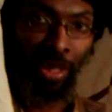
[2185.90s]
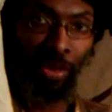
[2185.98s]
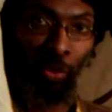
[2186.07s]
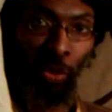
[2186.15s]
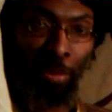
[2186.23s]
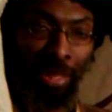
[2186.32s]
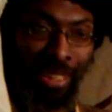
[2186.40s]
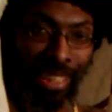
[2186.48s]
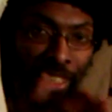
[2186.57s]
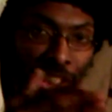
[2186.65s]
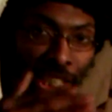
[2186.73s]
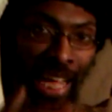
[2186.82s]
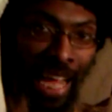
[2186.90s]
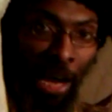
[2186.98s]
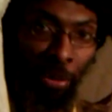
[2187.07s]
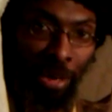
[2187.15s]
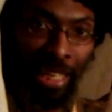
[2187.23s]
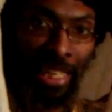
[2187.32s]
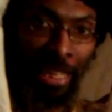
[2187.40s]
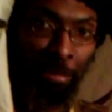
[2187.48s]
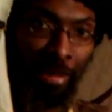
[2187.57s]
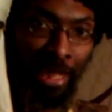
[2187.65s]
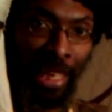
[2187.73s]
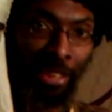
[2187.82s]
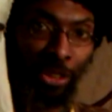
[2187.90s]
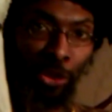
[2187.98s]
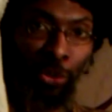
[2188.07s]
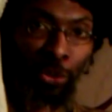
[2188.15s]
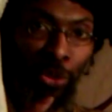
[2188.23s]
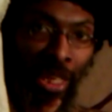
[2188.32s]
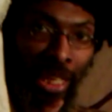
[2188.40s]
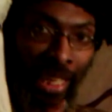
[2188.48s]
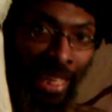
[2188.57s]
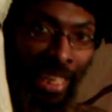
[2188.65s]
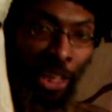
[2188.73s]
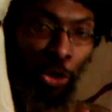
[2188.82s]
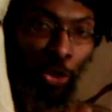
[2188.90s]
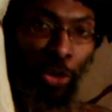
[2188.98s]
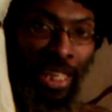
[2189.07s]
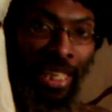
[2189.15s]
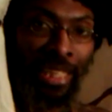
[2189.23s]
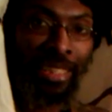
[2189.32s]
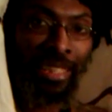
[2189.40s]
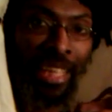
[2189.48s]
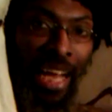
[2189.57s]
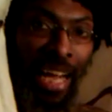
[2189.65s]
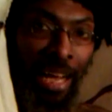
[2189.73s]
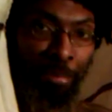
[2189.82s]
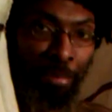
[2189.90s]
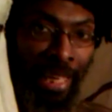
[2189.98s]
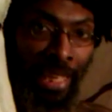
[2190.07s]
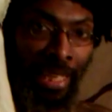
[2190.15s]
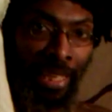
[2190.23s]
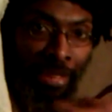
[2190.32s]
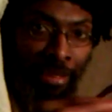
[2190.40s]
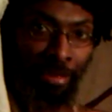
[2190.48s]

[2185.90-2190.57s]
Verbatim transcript: We must hitch our imnet to he who is the Amen.